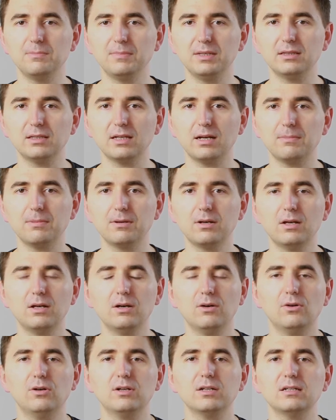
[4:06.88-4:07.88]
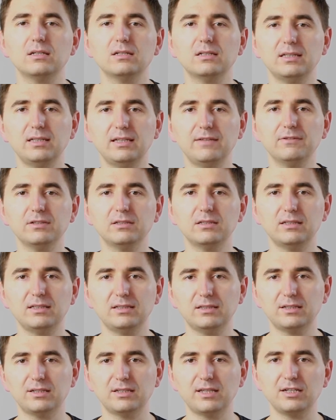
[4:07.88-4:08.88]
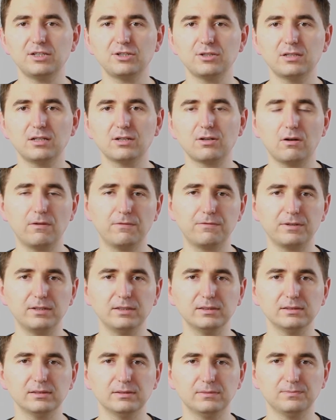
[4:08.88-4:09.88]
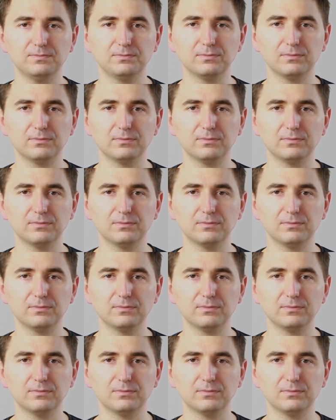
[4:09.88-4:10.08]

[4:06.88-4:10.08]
meetup, or even an international conference.